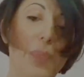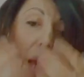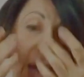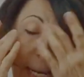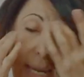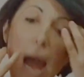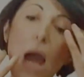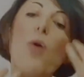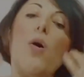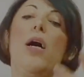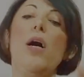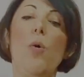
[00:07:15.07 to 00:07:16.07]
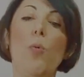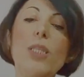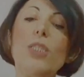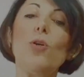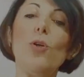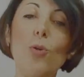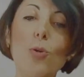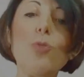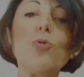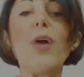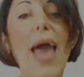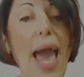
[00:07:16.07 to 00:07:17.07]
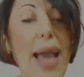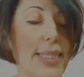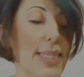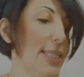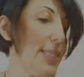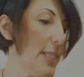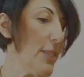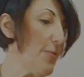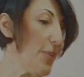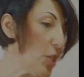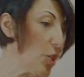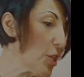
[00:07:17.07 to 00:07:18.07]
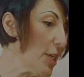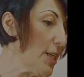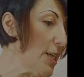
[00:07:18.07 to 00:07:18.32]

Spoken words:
Now, what do you do to access this feature?